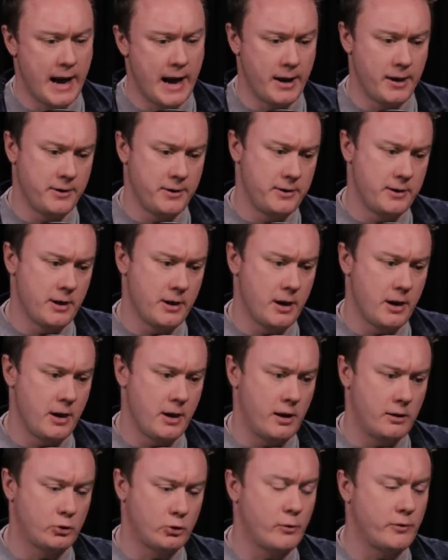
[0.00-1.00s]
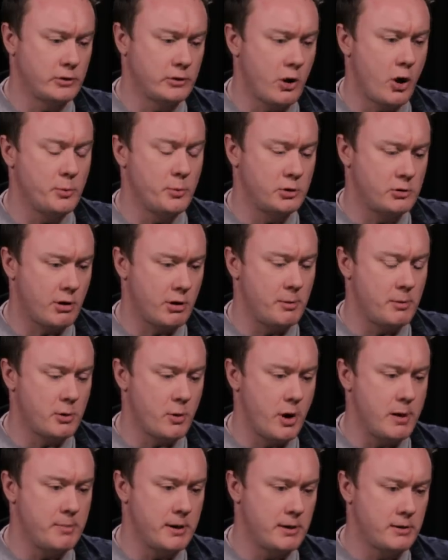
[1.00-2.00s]
And uh, sort of as I was struggling with
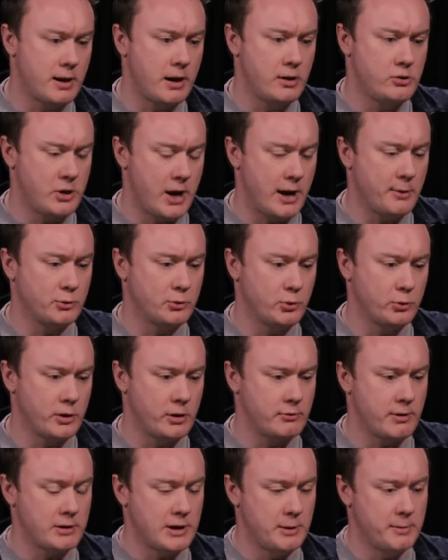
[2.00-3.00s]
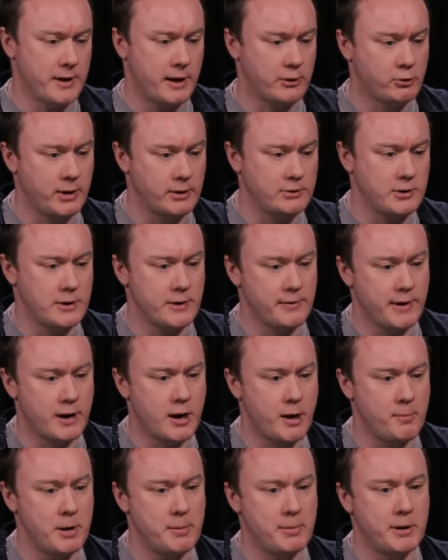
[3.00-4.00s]
Go 8 Bit, Jan was also wrestling with that transition of that
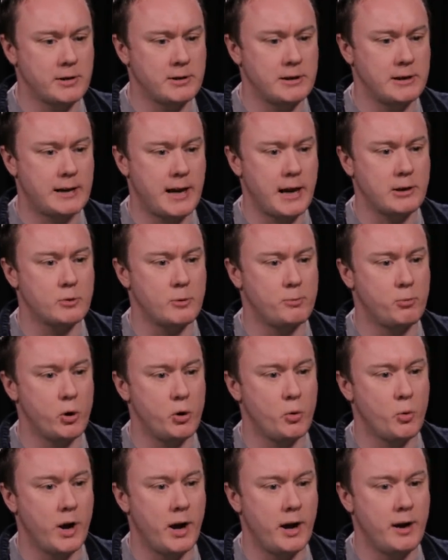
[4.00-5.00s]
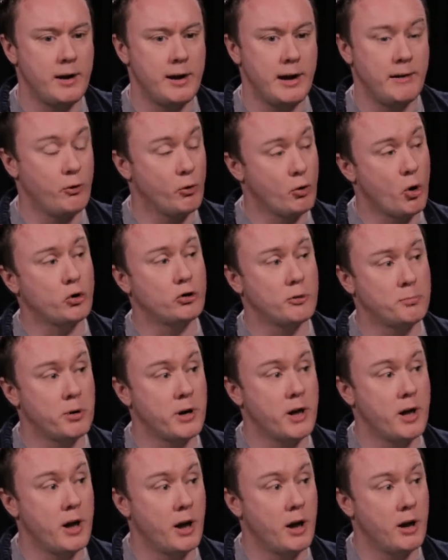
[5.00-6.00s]
company because it gets to a point where if you're an
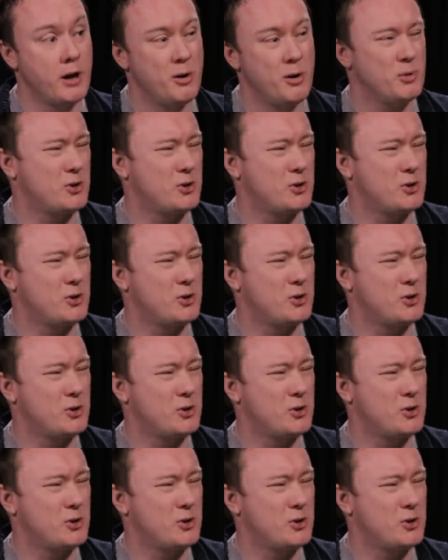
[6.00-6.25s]
entrepreneur,